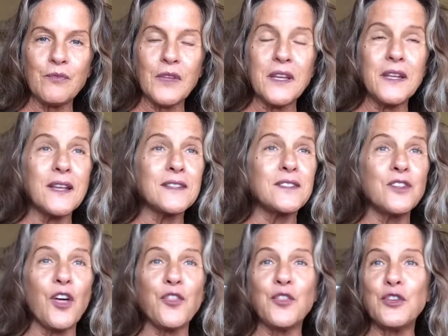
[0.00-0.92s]
It has
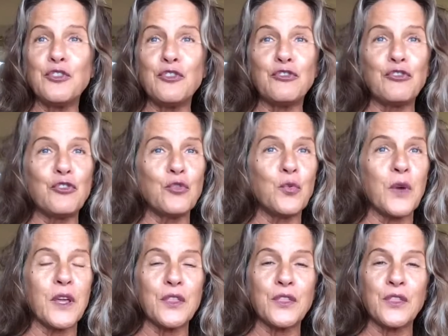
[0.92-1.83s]
nothing to do
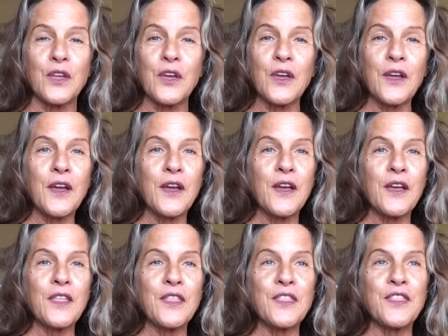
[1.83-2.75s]
with
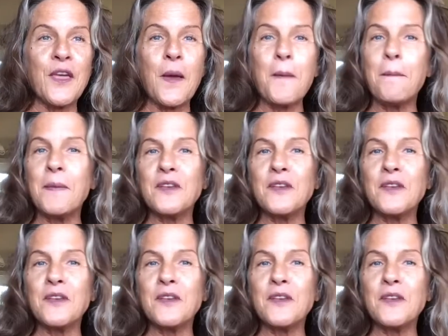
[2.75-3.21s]
them